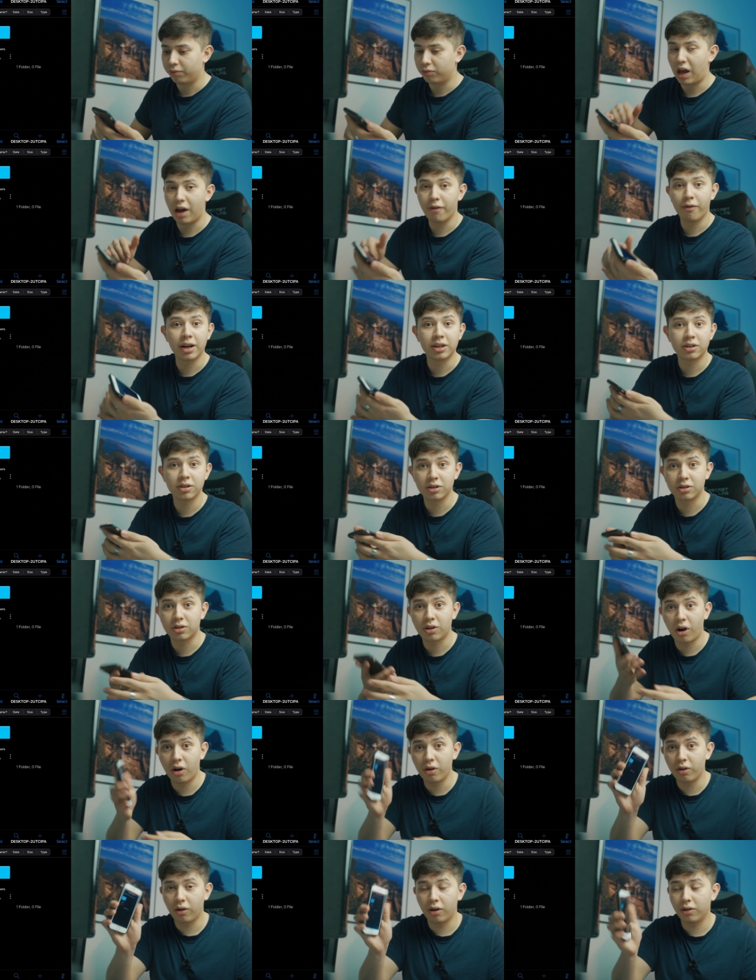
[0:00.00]
Now, if I just
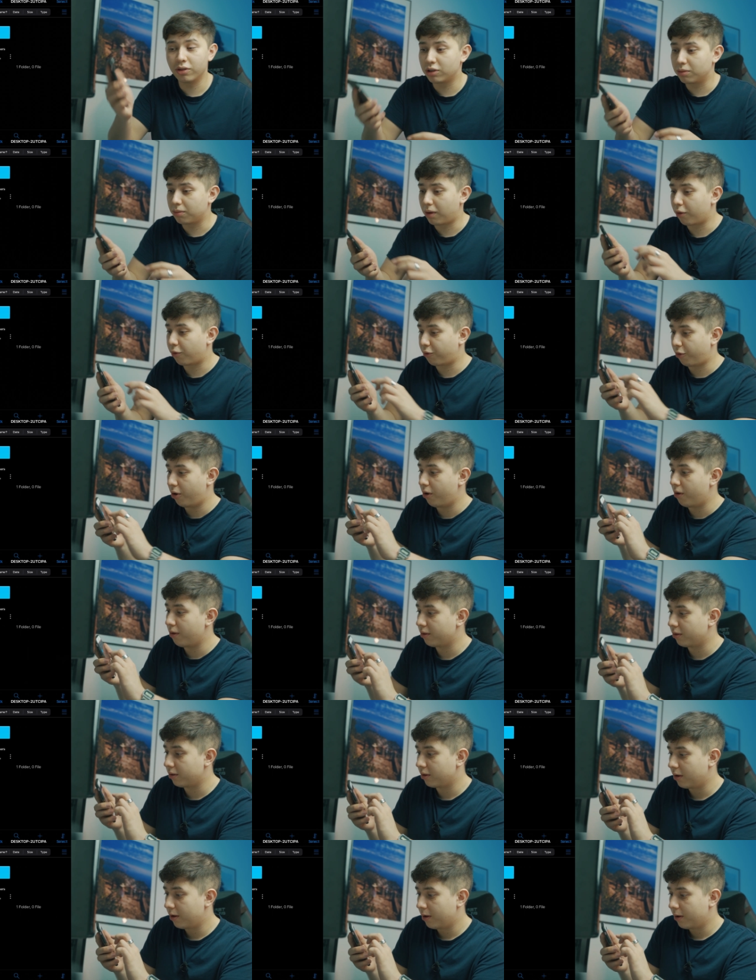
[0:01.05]
go onto my
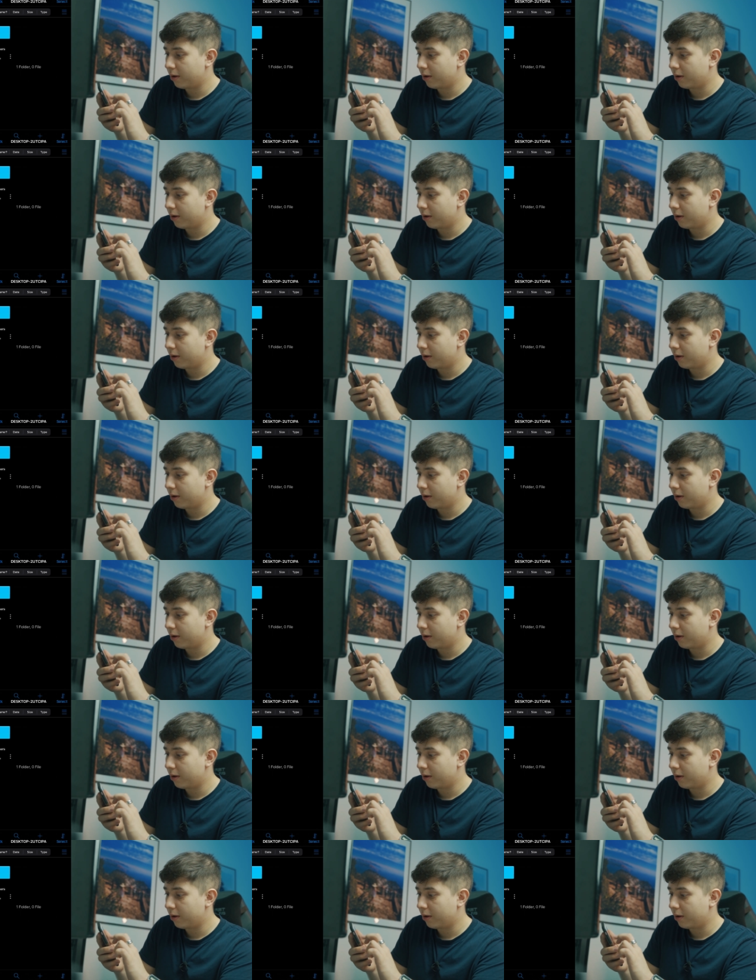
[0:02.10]
phone,